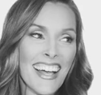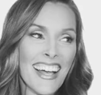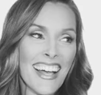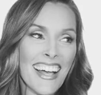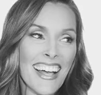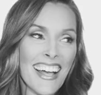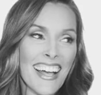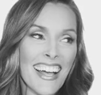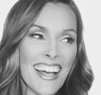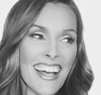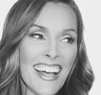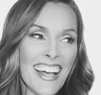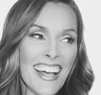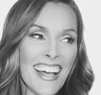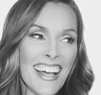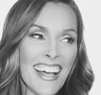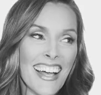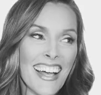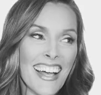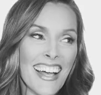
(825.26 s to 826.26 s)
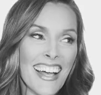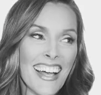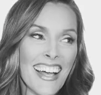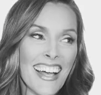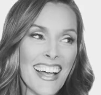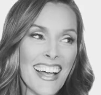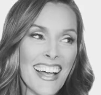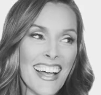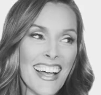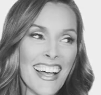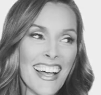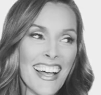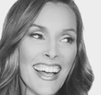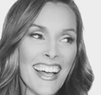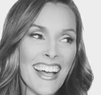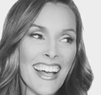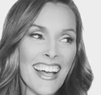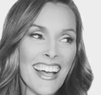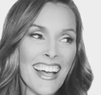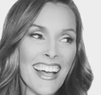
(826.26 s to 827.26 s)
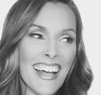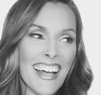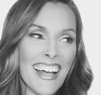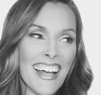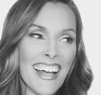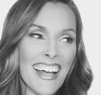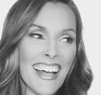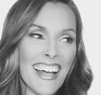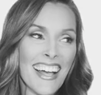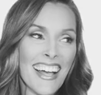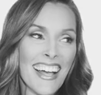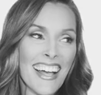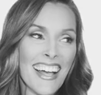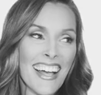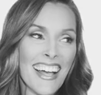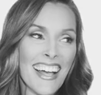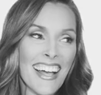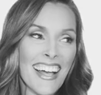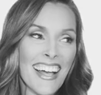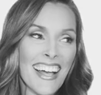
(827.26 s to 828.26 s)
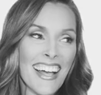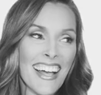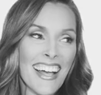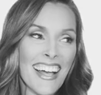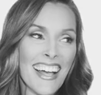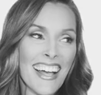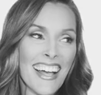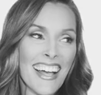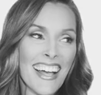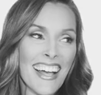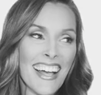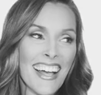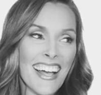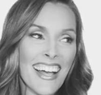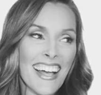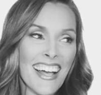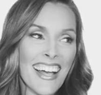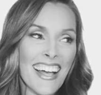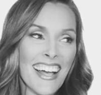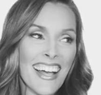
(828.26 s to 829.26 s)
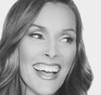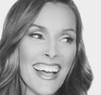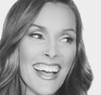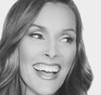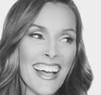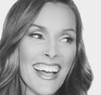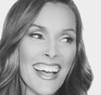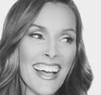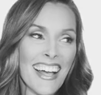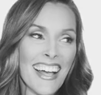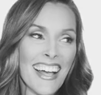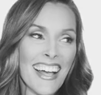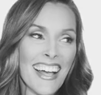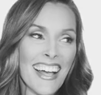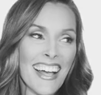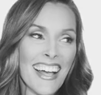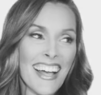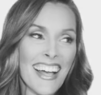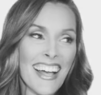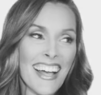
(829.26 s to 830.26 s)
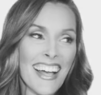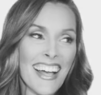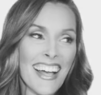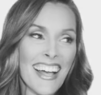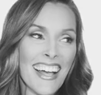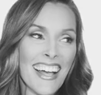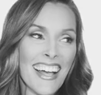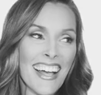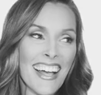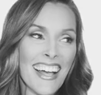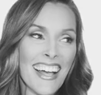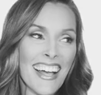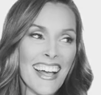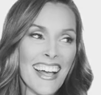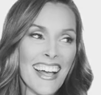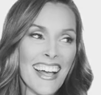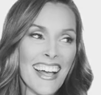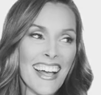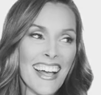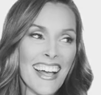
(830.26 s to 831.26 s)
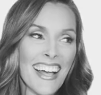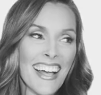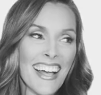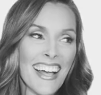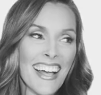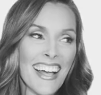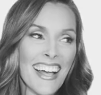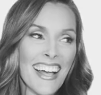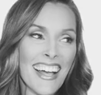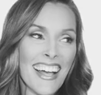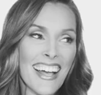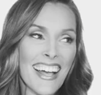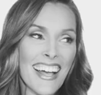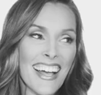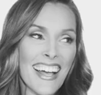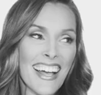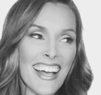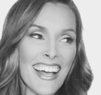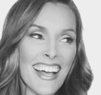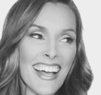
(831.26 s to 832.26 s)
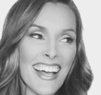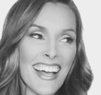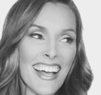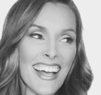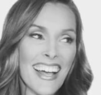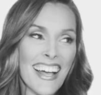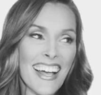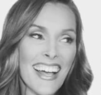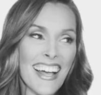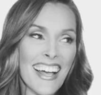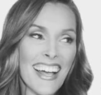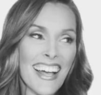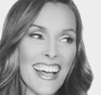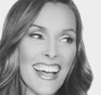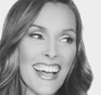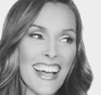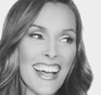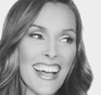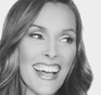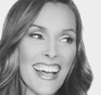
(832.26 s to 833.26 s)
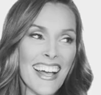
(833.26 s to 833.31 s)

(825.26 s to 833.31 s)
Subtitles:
(no lip movement)